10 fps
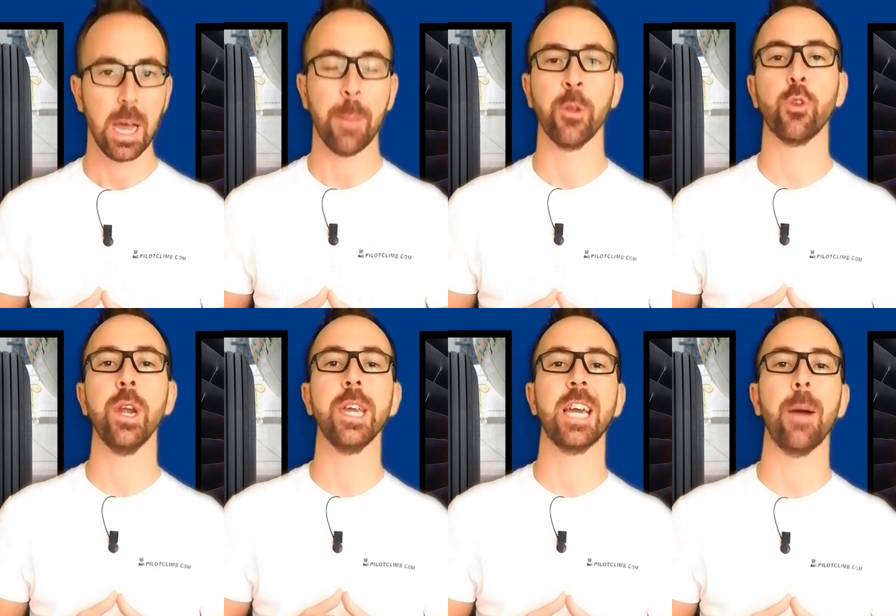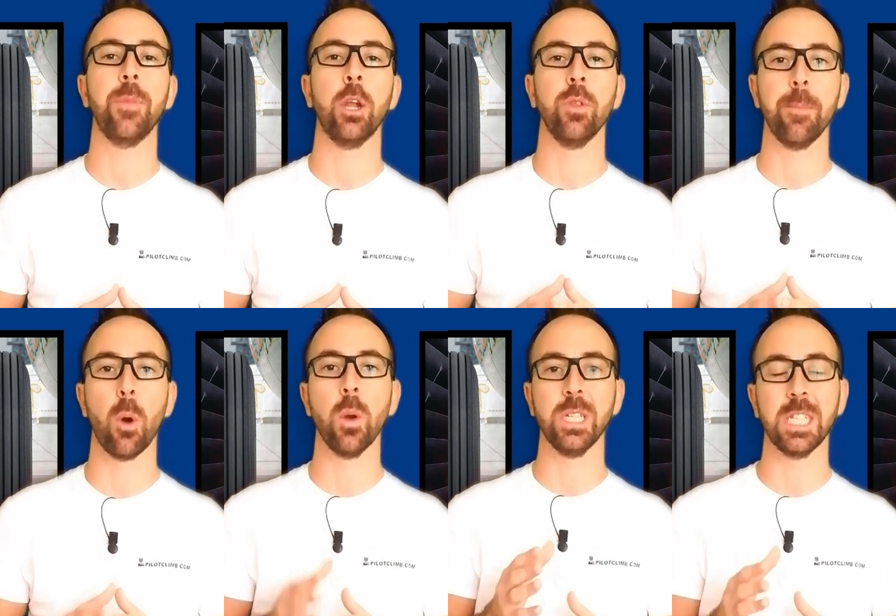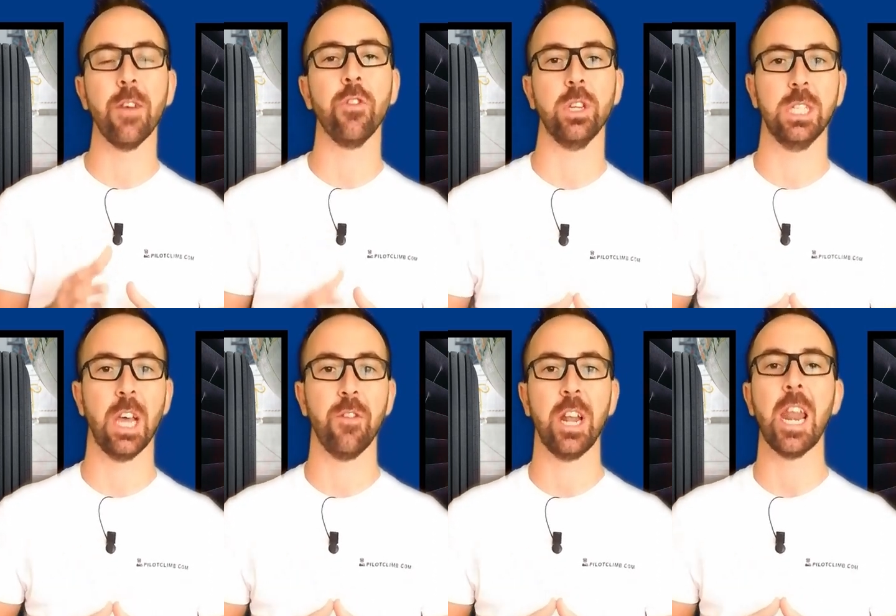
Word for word: I'm a training captain on the Boeing 737